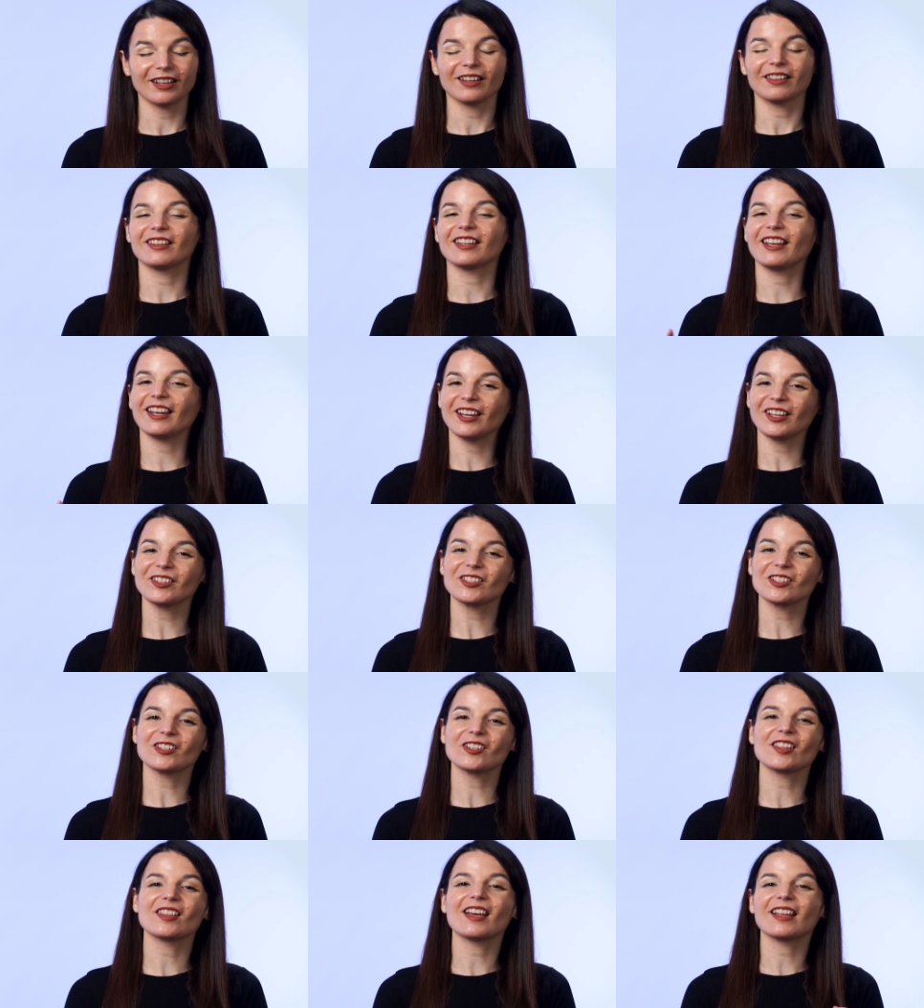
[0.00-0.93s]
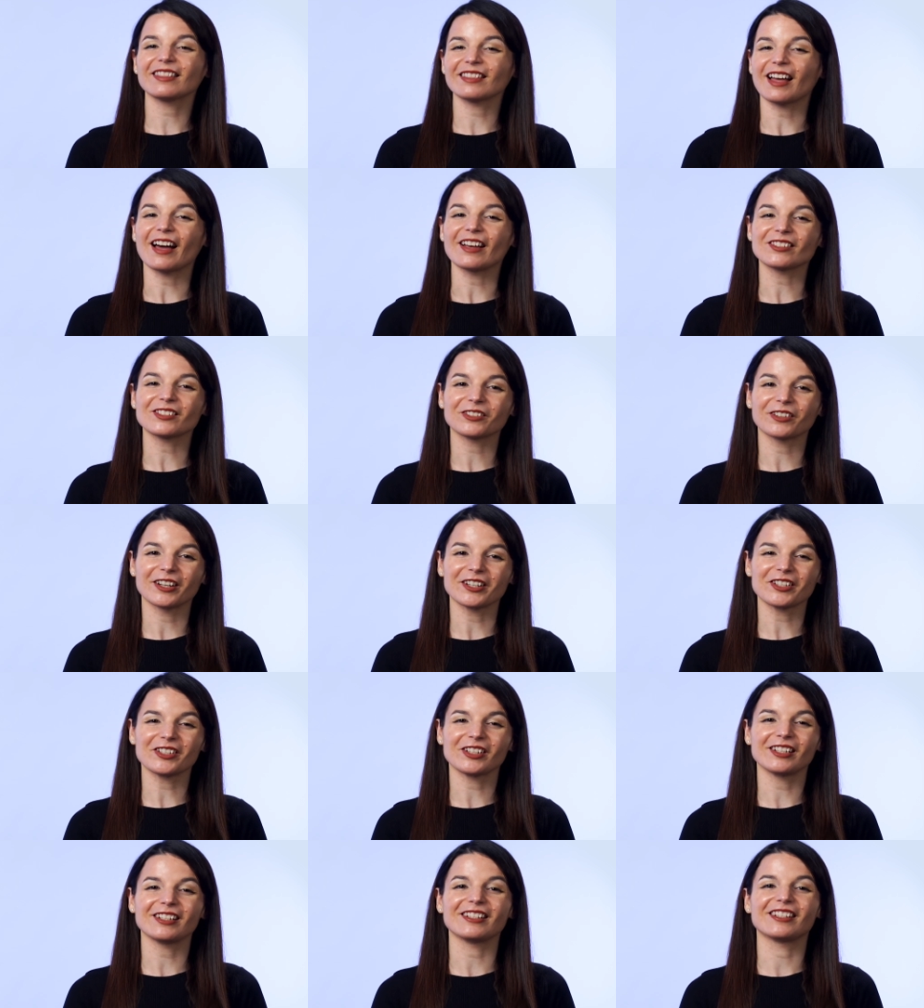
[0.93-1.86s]
The answer to that last
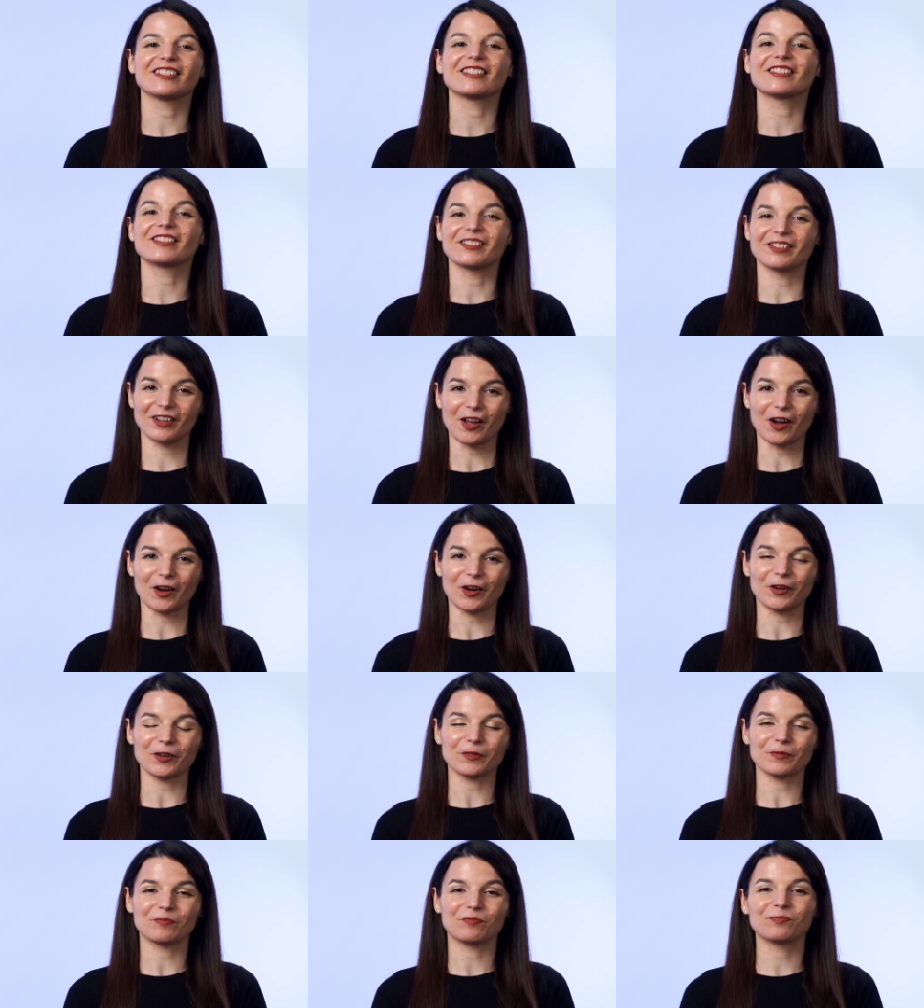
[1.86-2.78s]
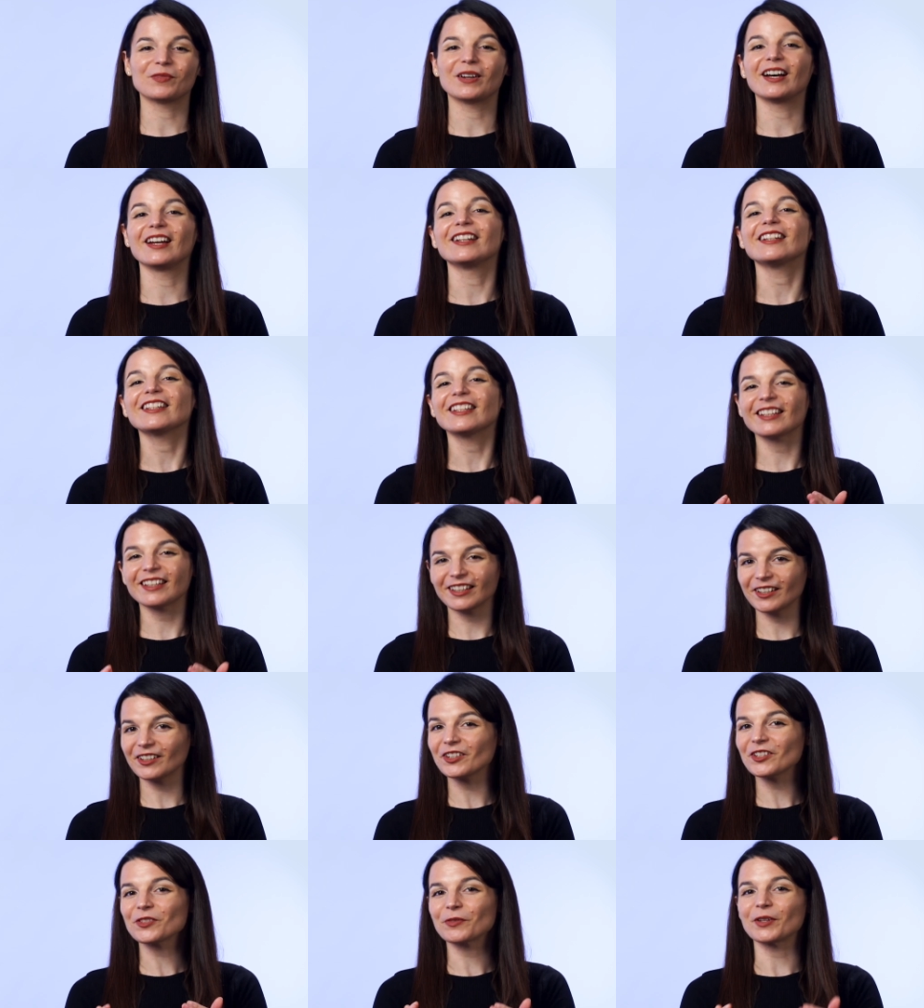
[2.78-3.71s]
question is no, but
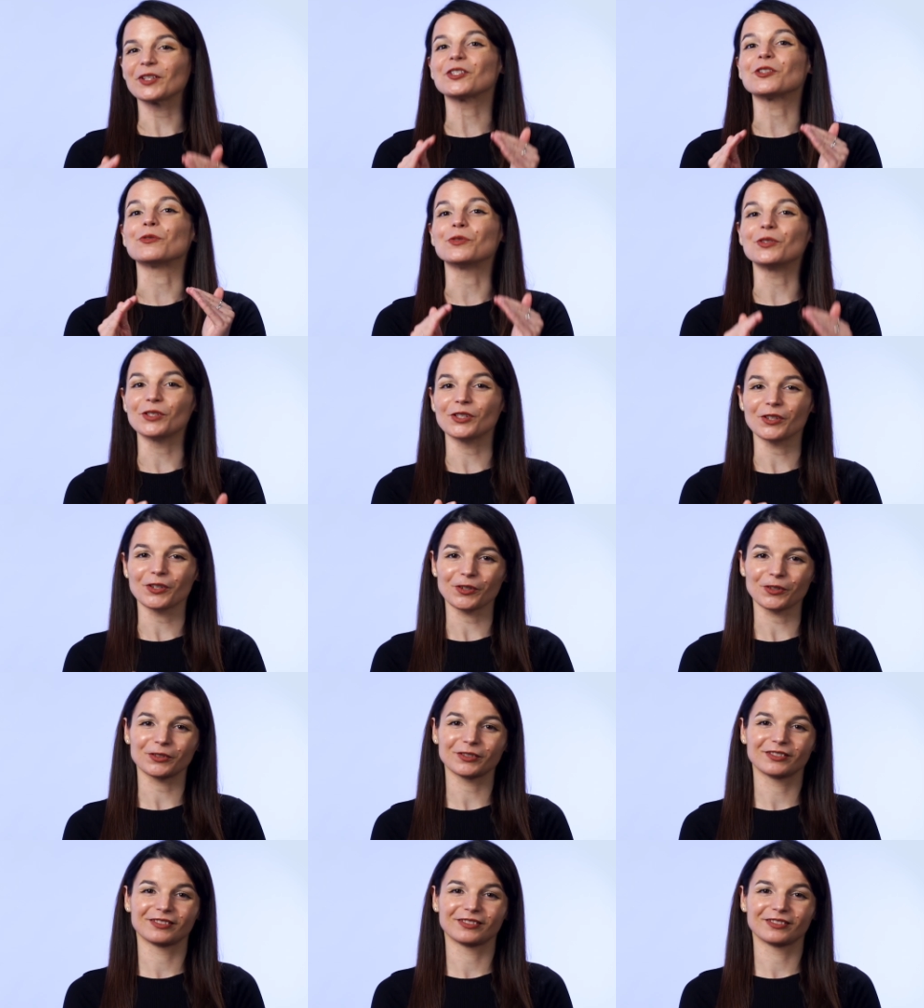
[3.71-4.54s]
here's what you do.